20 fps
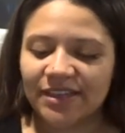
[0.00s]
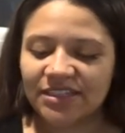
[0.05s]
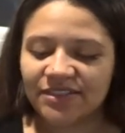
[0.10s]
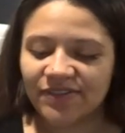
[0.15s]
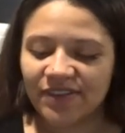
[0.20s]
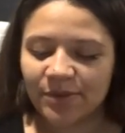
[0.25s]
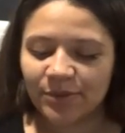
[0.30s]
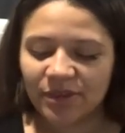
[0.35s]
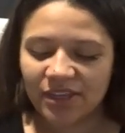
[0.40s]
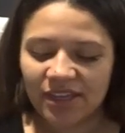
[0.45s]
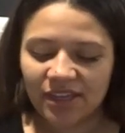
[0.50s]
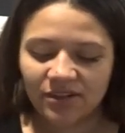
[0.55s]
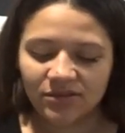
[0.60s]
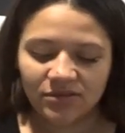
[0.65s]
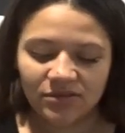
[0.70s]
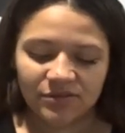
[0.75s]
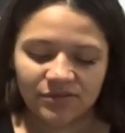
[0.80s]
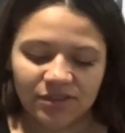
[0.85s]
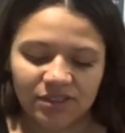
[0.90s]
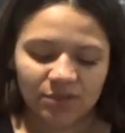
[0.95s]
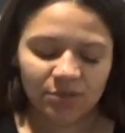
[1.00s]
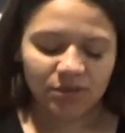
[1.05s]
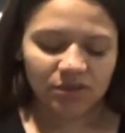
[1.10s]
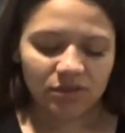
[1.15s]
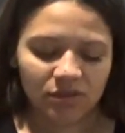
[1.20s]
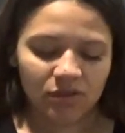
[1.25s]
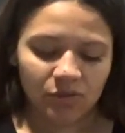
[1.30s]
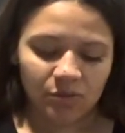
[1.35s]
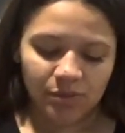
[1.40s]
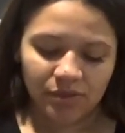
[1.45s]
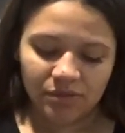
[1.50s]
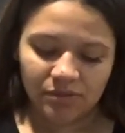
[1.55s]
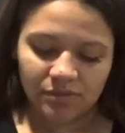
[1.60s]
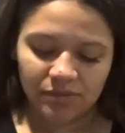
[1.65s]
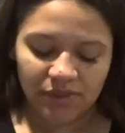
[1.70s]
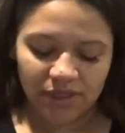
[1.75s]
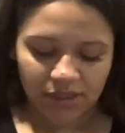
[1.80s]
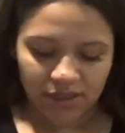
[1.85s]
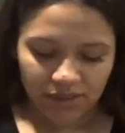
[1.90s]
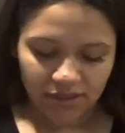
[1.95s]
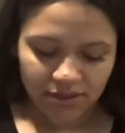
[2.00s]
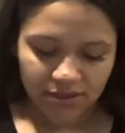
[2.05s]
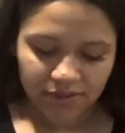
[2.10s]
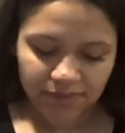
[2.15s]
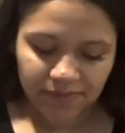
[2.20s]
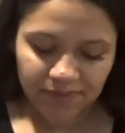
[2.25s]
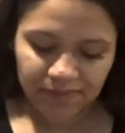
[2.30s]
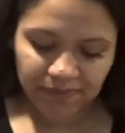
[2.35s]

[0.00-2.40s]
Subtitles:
Family. I don't know if this one's open, guys.